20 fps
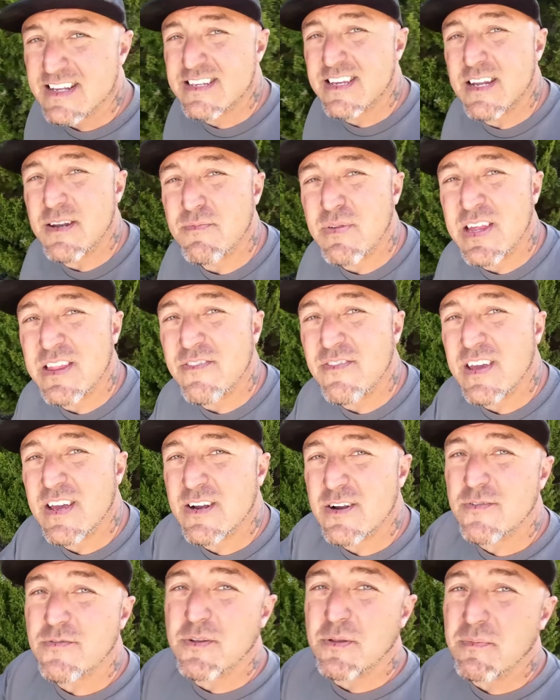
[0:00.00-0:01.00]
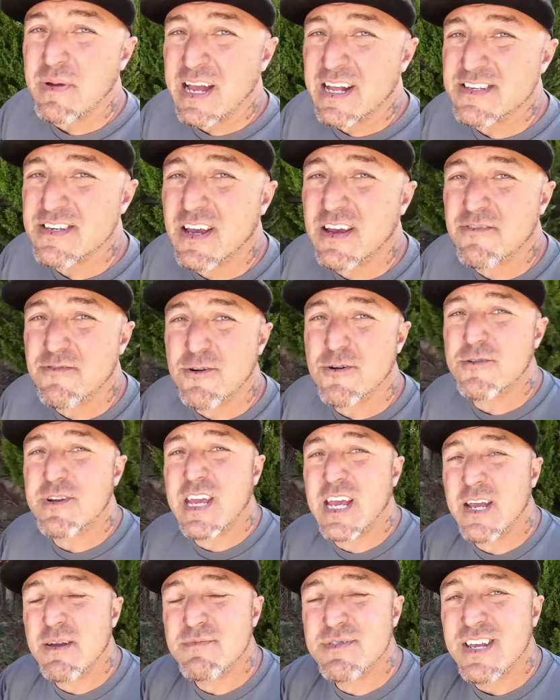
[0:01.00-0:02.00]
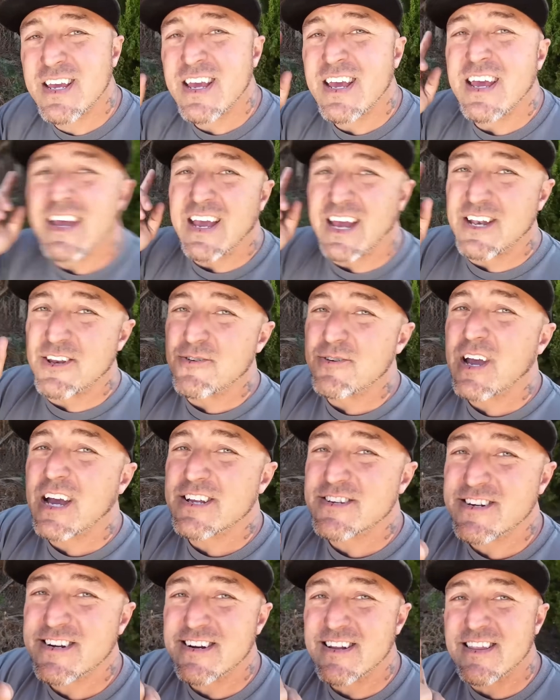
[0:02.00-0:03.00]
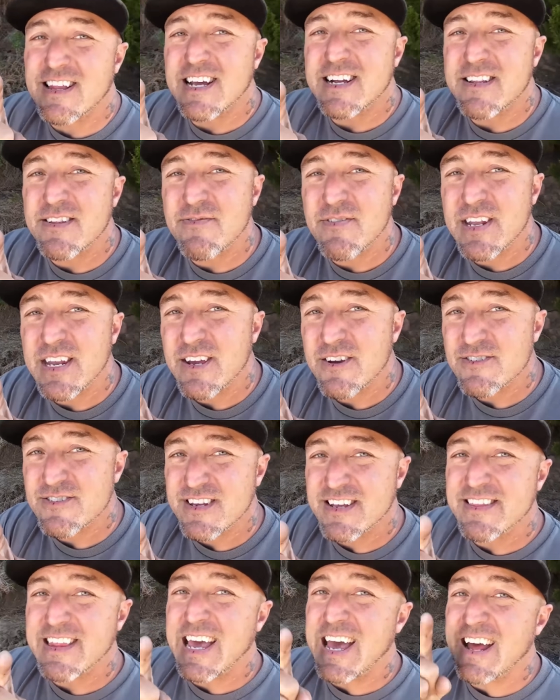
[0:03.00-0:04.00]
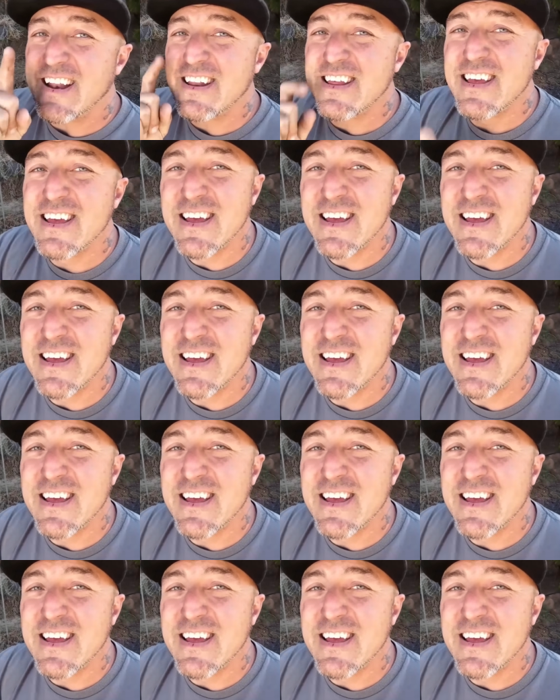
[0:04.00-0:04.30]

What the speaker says: is gonna be the vehicle for the Matt's Off-Road games, and you guys are gonna like the videos on that.